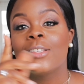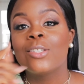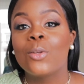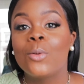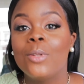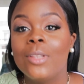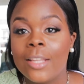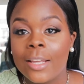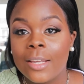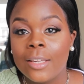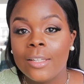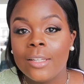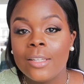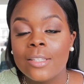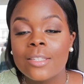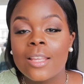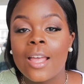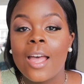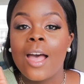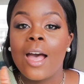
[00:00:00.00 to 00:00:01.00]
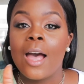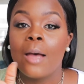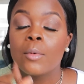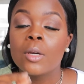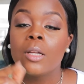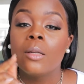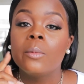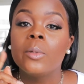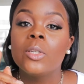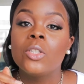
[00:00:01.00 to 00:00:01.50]
So ladies, I'm
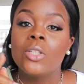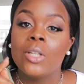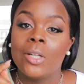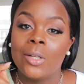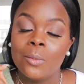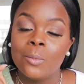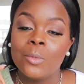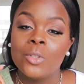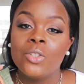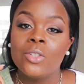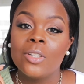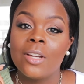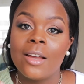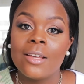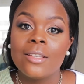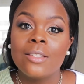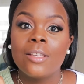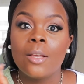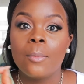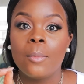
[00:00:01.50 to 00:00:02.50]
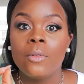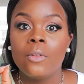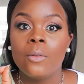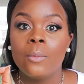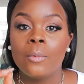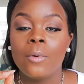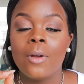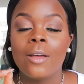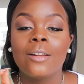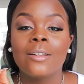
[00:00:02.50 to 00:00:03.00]
going to be sharing with you guys some of the
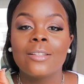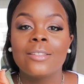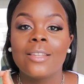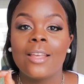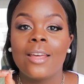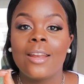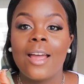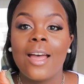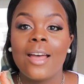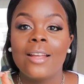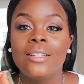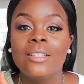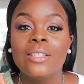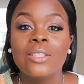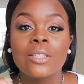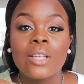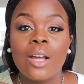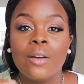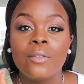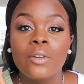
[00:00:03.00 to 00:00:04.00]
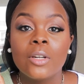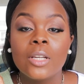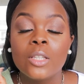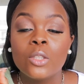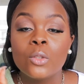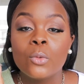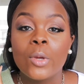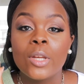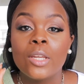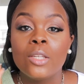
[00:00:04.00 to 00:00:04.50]
products that I discovered in
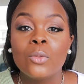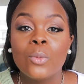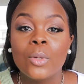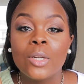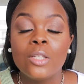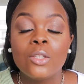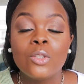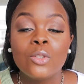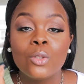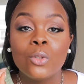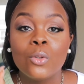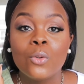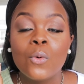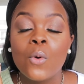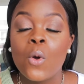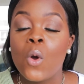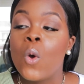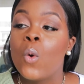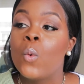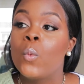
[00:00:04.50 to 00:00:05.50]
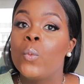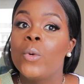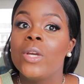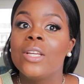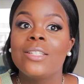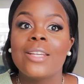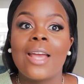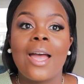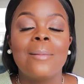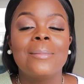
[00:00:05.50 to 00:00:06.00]
2022,
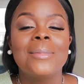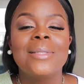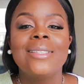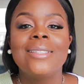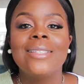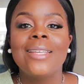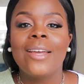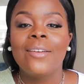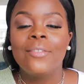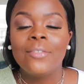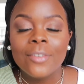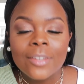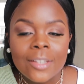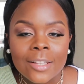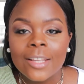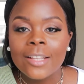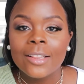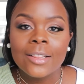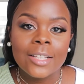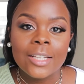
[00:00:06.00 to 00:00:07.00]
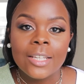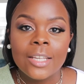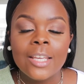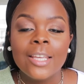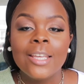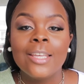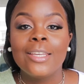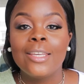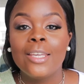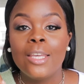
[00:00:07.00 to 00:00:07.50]
which I'm definitely
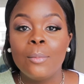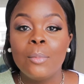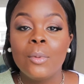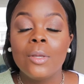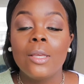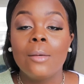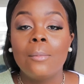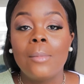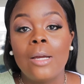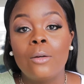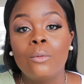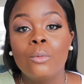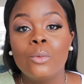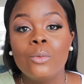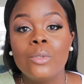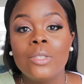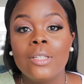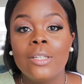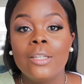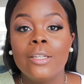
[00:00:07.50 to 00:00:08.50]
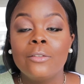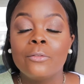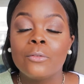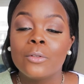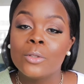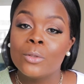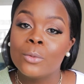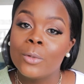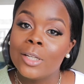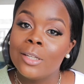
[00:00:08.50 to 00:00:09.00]
keeping in my routine for
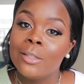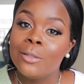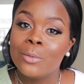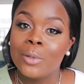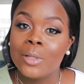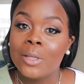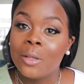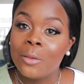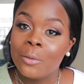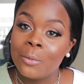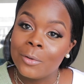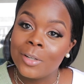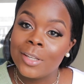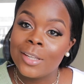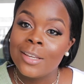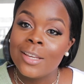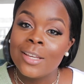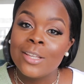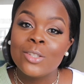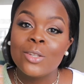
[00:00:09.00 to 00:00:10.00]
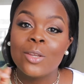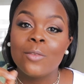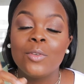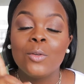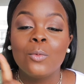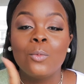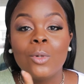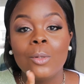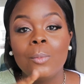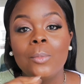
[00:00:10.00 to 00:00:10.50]
2023. So if
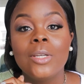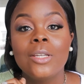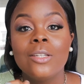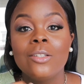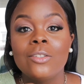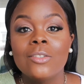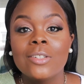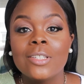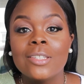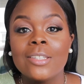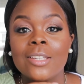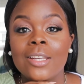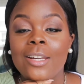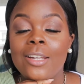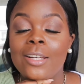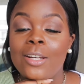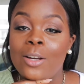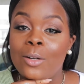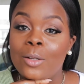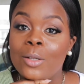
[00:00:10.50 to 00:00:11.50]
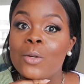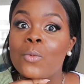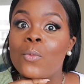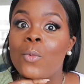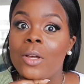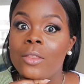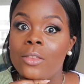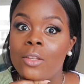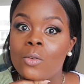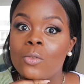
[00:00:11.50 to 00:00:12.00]
you would be interested in knowing
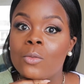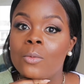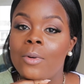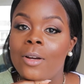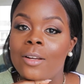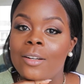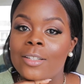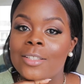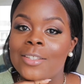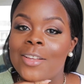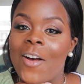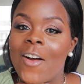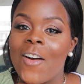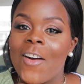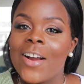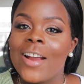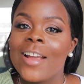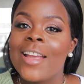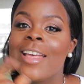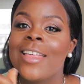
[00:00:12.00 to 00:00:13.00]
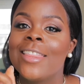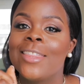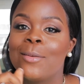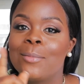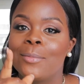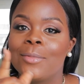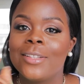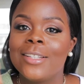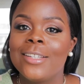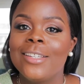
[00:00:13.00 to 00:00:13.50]
what those products are,
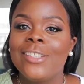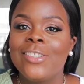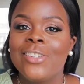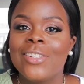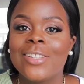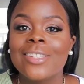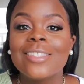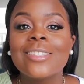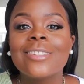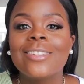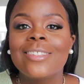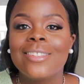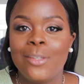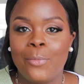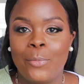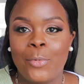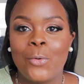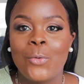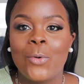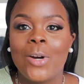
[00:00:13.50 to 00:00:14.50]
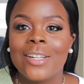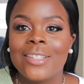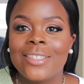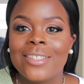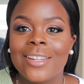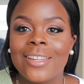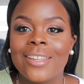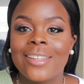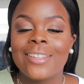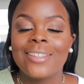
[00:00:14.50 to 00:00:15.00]
then please just keep on
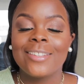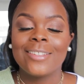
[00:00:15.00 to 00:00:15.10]
watching.